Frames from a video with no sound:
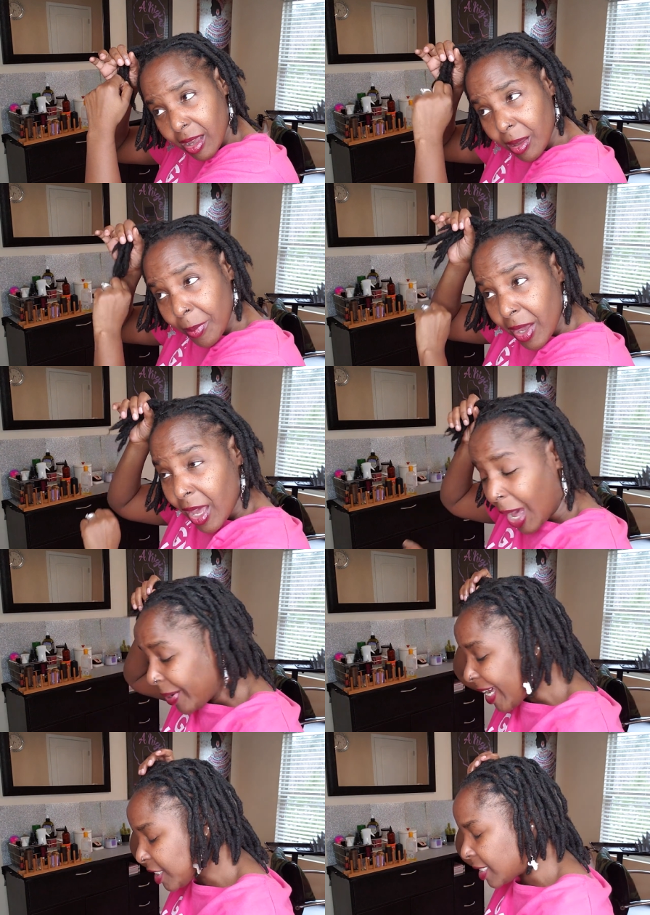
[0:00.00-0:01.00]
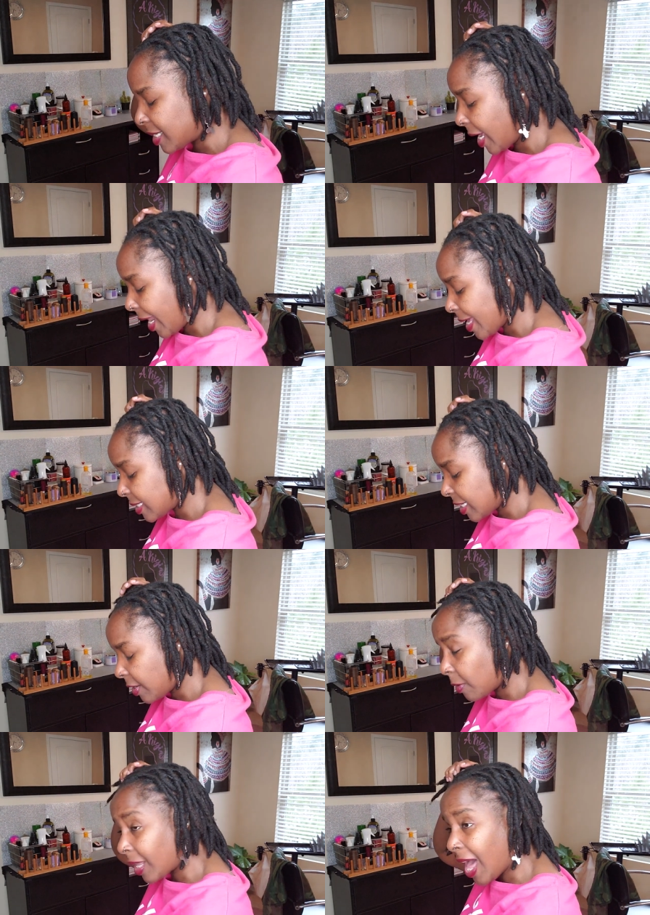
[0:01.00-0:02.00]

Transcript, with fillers: um, I mean, not she said, I seen her